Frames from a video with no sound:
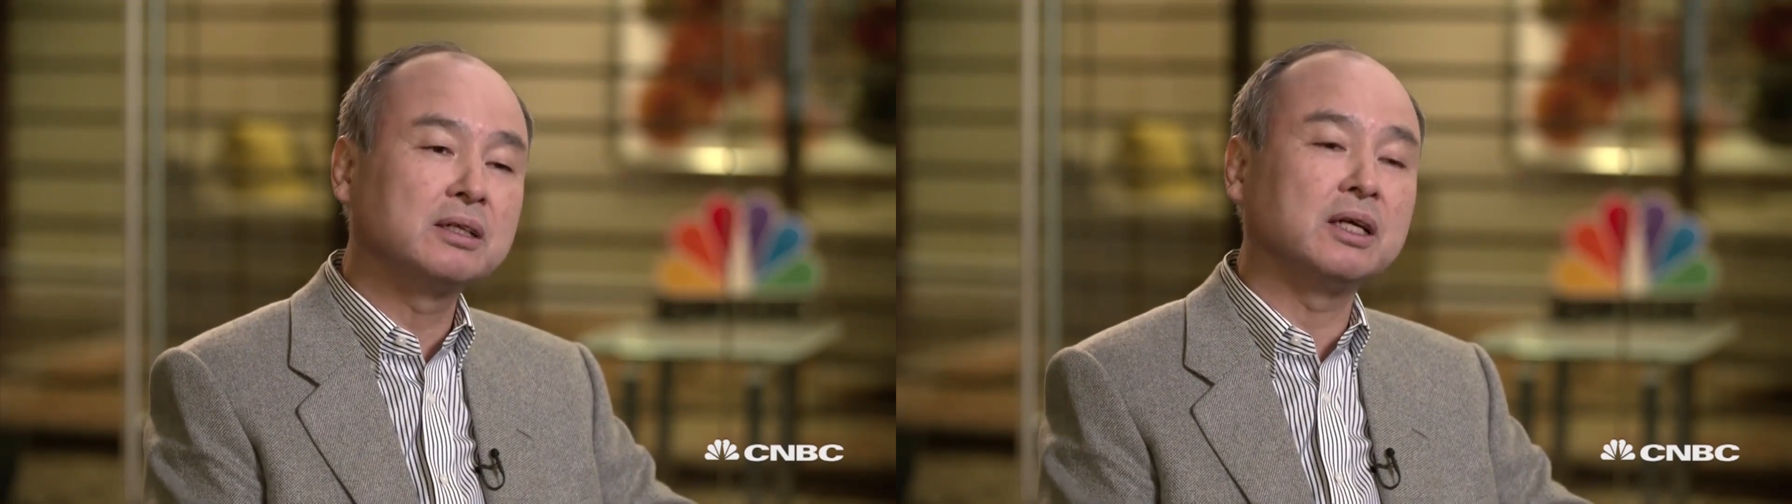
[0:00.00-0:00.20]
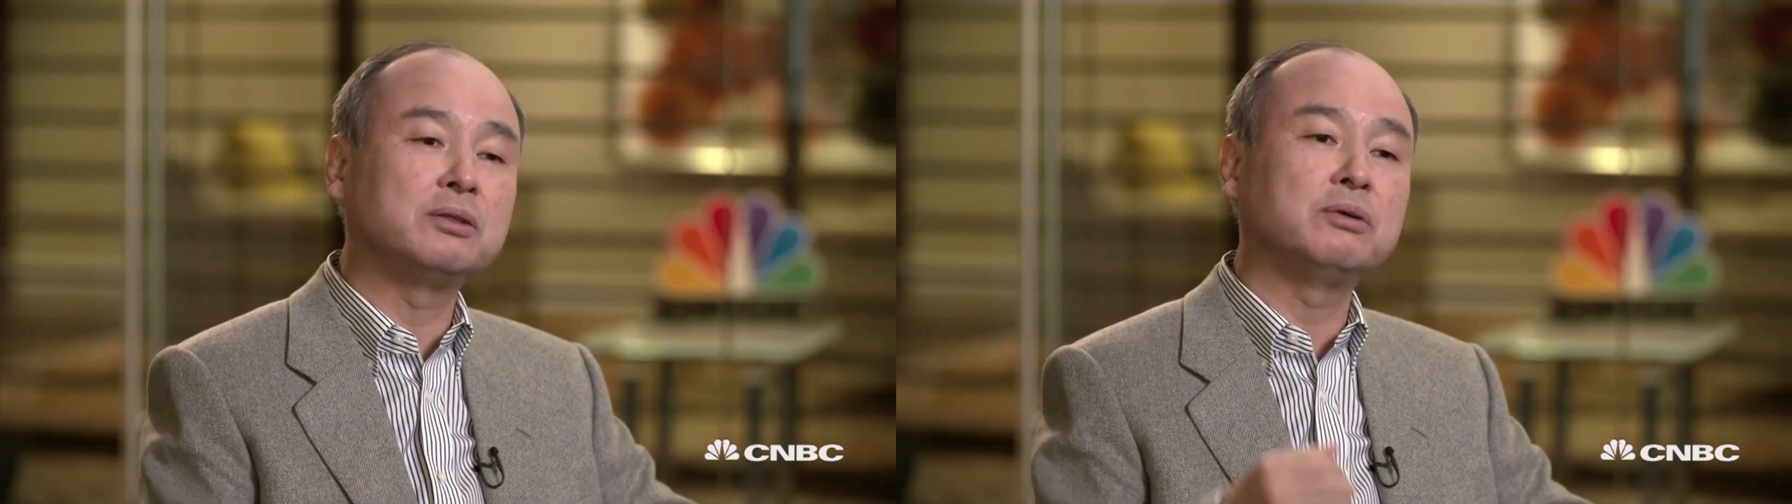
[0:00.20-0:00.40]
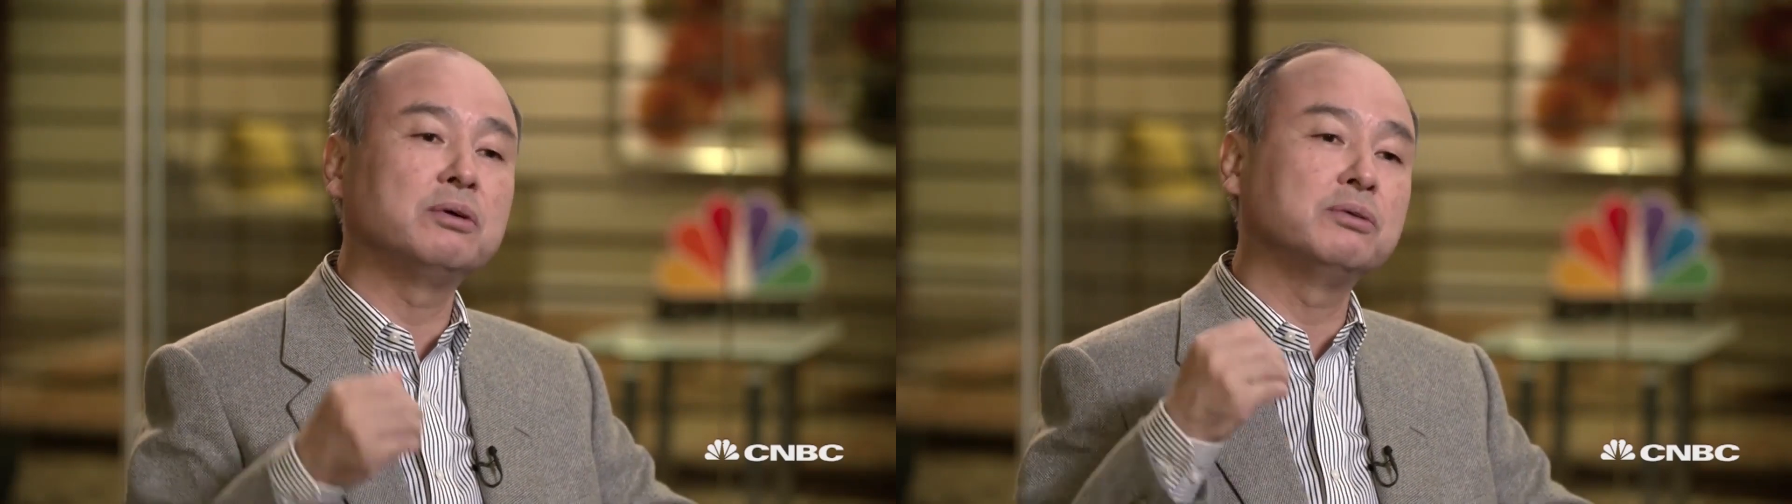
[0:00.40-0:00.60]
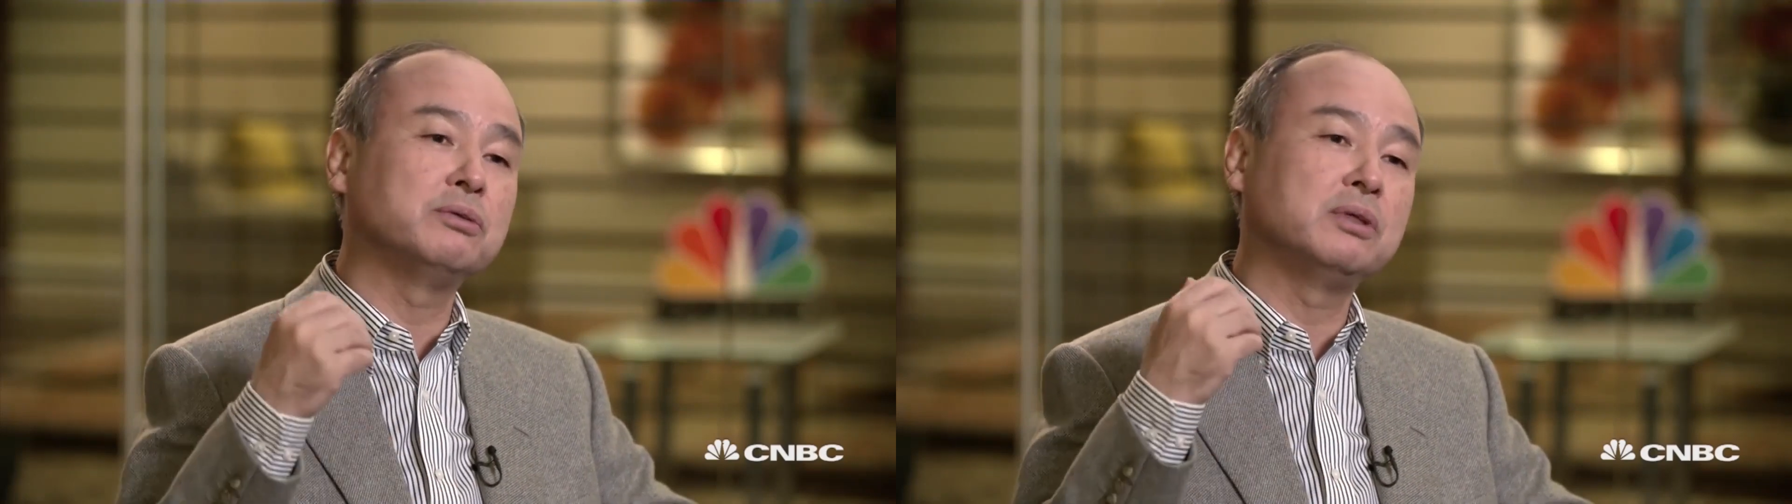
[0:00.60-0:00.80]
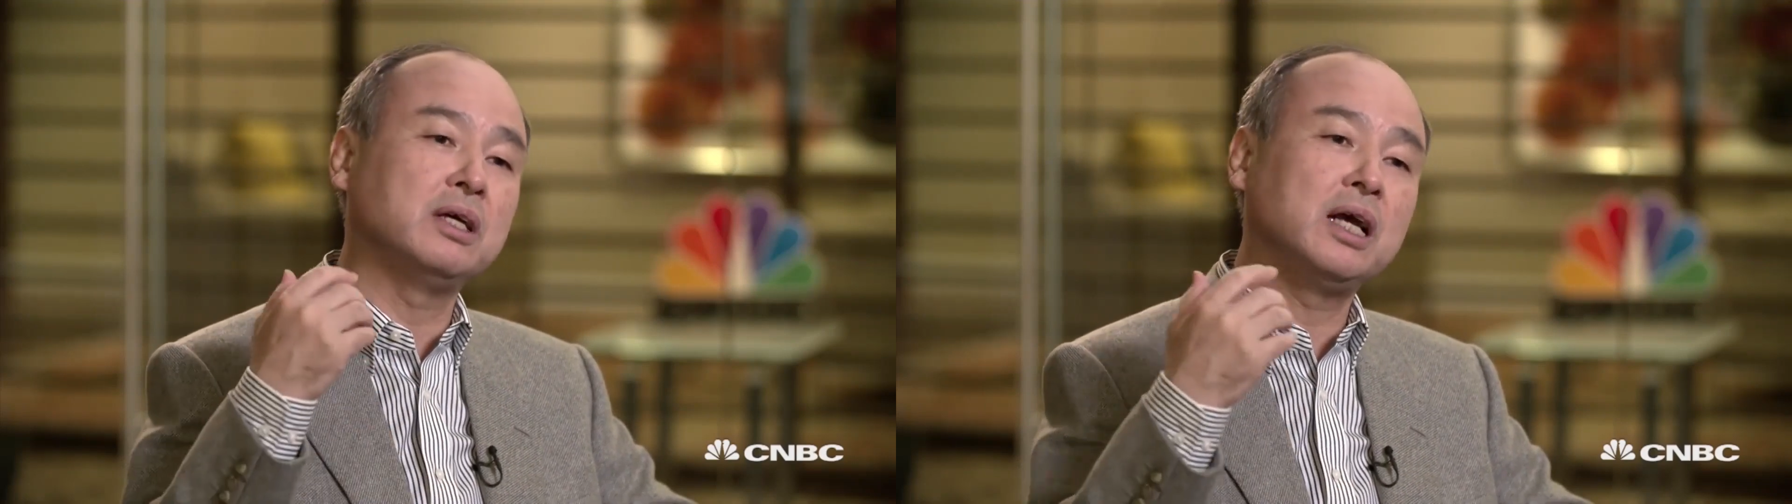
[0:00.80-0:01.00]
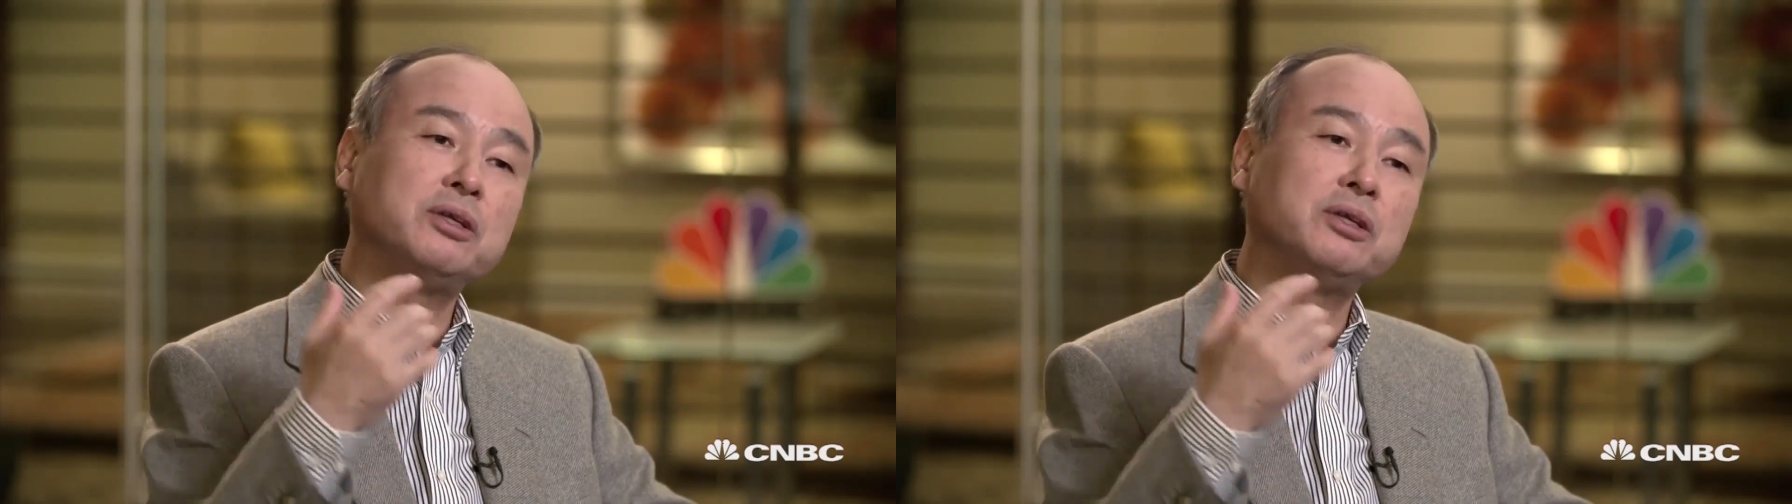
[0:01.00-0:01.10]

They talk, do the